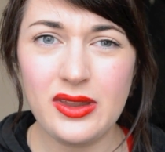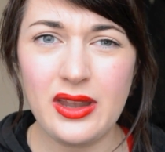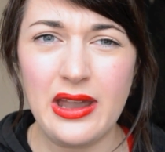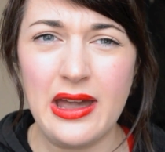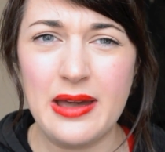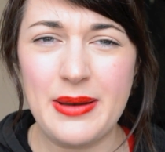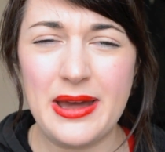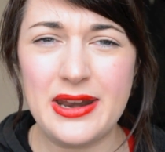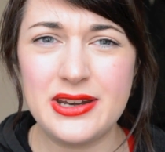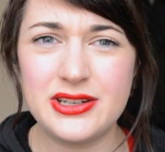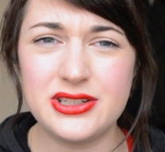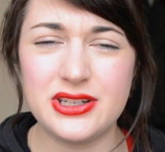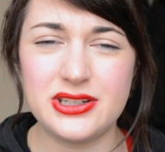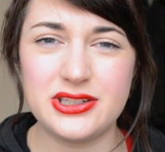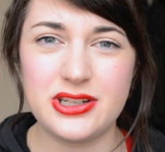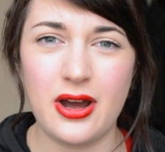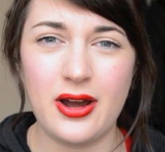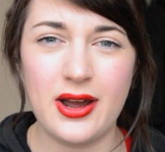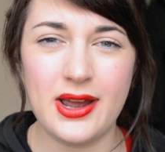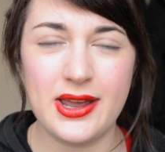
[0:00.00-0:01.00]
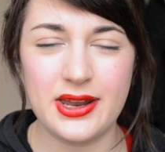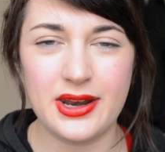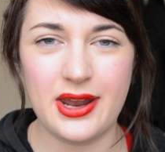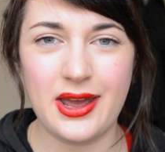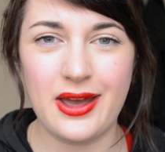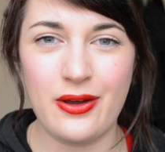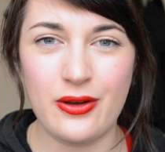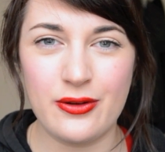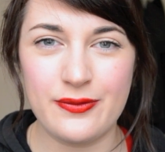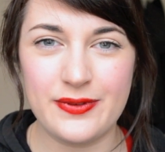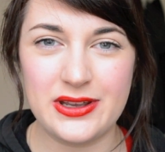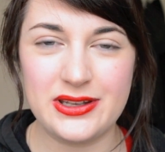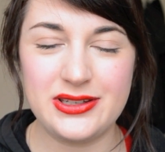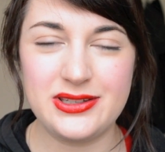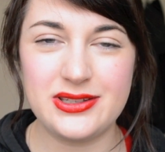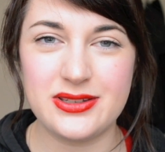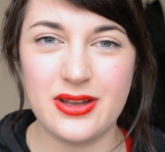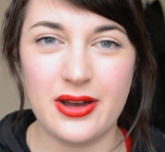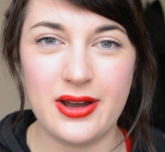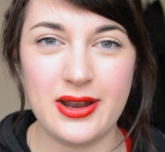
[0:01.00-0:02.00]
I managed to dye an Elvis
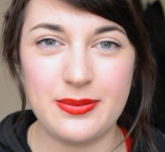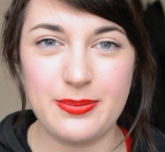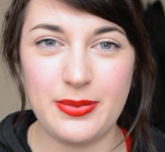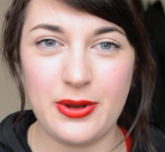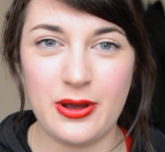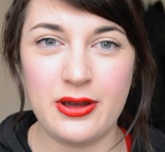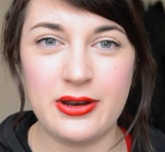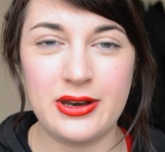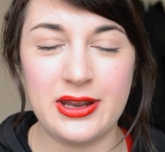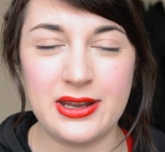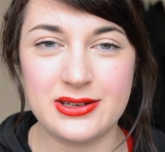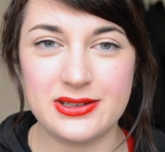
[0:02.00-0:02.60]
sideburn